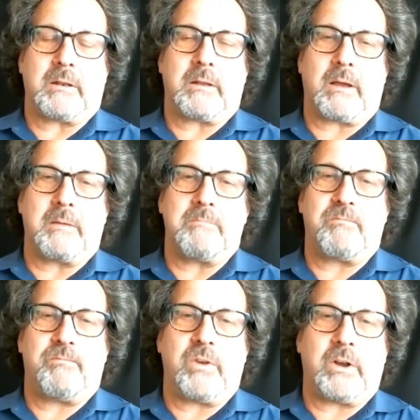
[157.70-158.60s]
I'm
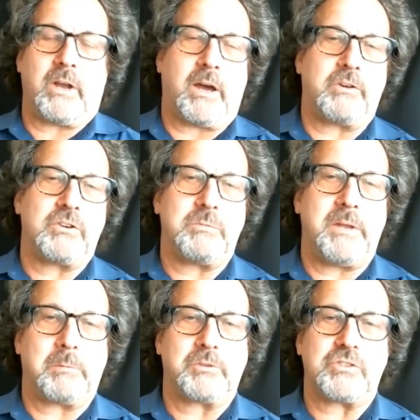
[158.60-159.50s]
very honored to be
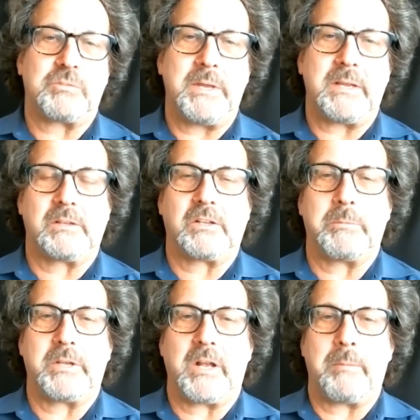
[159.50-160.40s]
able to speak a little
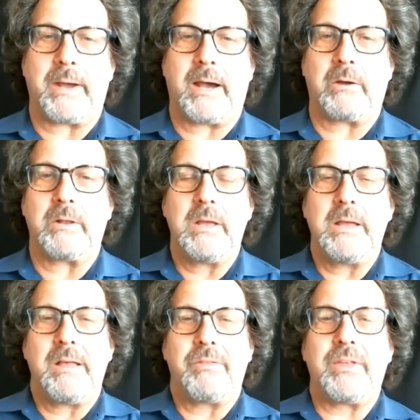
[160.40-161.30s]
bit about
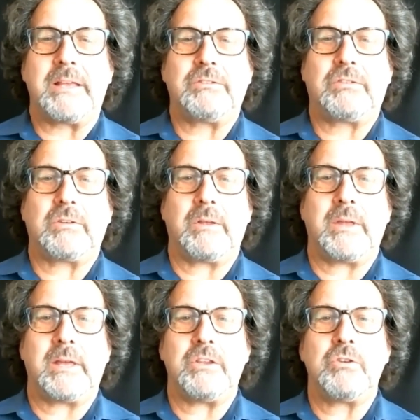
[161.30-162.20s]
things
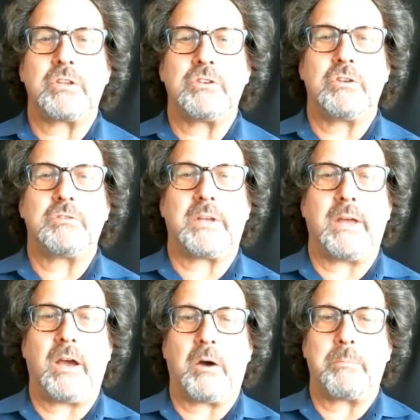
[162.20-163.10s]
that you can do to
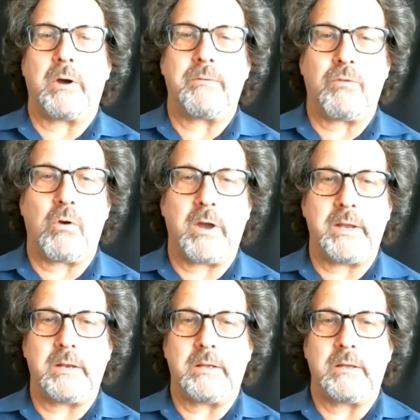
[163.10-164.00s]
help avoid
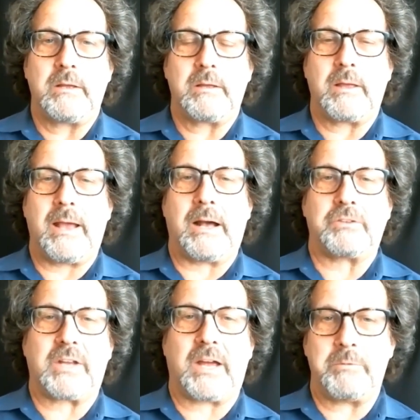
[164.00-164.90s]

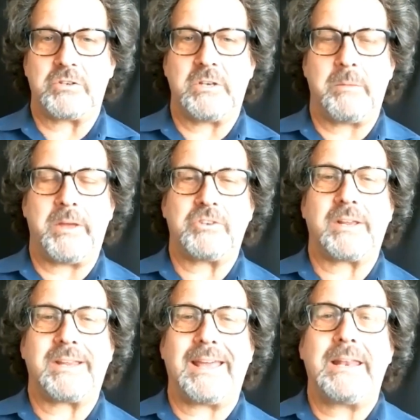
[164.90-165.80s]
Alzheimer's and dementia.
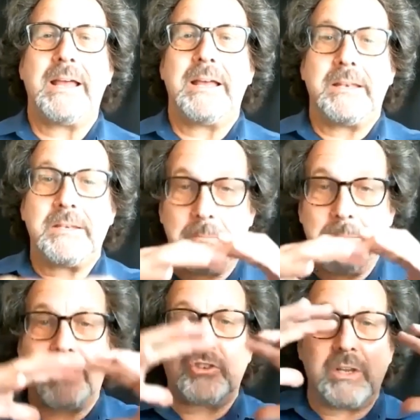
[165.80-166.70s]
Again,
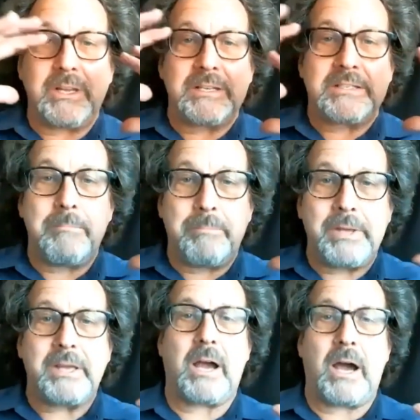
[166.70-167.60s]
dementia is a
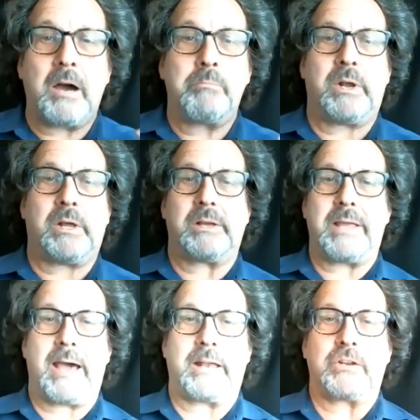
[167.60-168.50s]
big umbrella
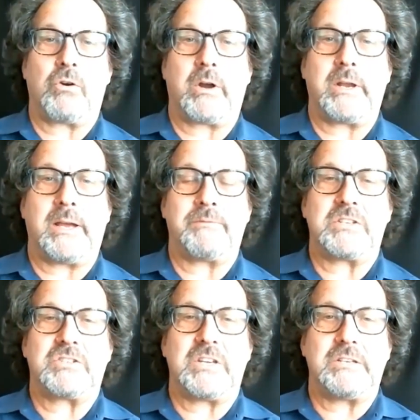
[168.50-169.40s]
category of
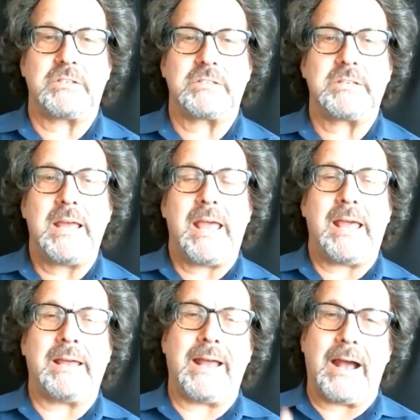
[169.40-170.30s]
diseases,
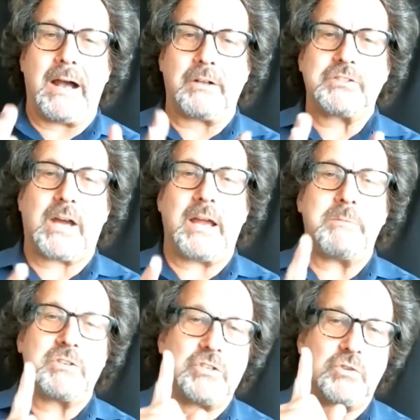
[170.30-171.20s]
and
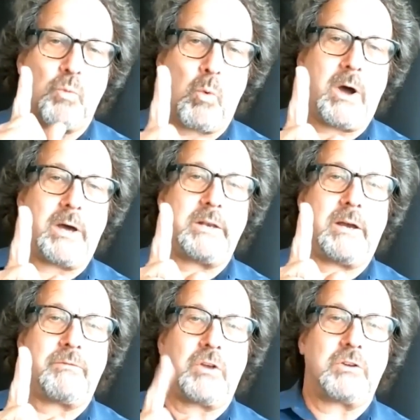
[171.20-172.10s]
Alzheimer's is one
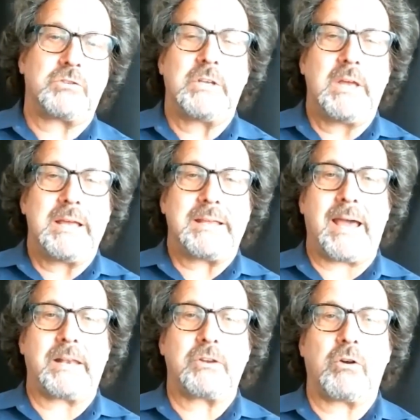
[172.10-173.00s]
of those
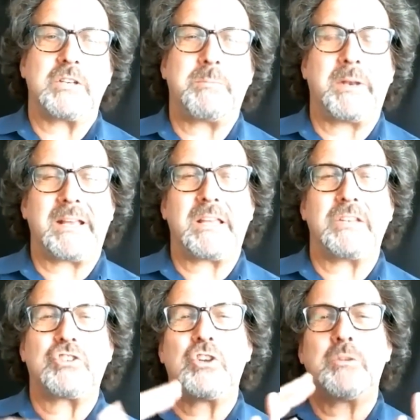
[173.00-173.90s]
categories, but it
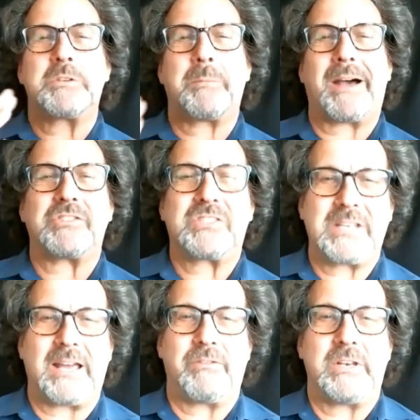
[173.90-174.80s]
consumes about
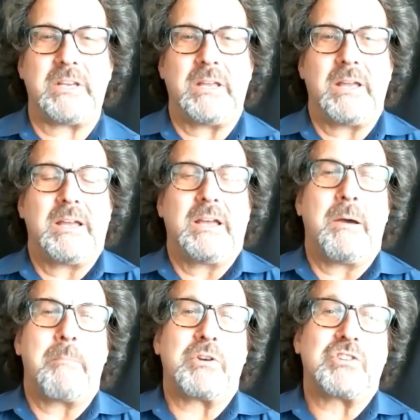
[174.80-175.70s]
70%
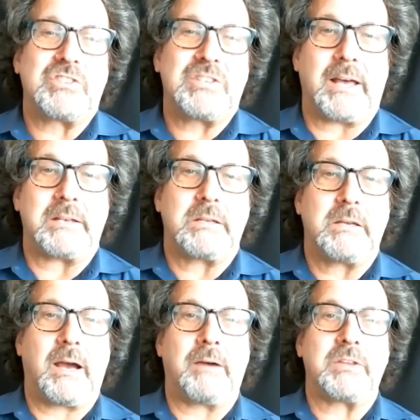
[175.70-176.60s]

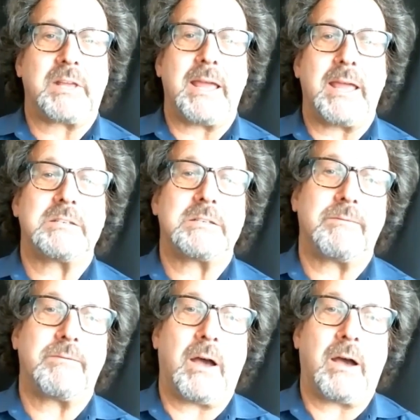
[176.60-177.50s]
of the cases of,
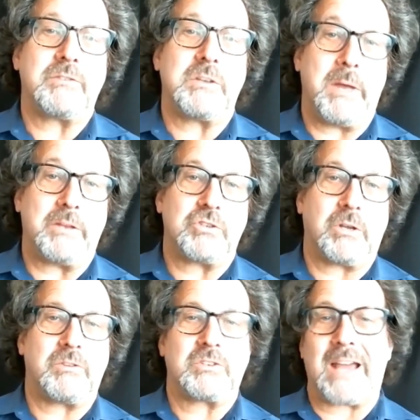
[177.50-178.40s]
of dementia.
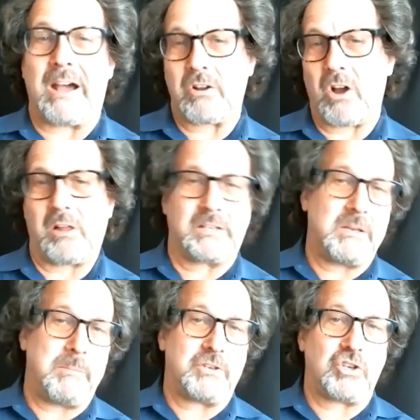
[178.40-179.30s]
There's alcoholic
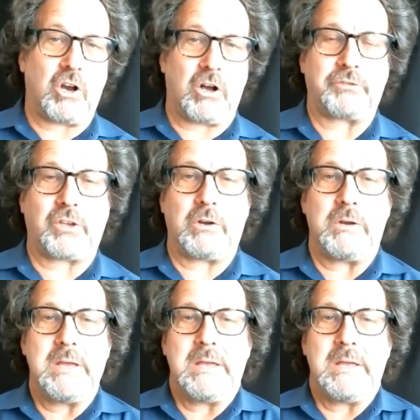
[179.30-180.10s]
dementia also.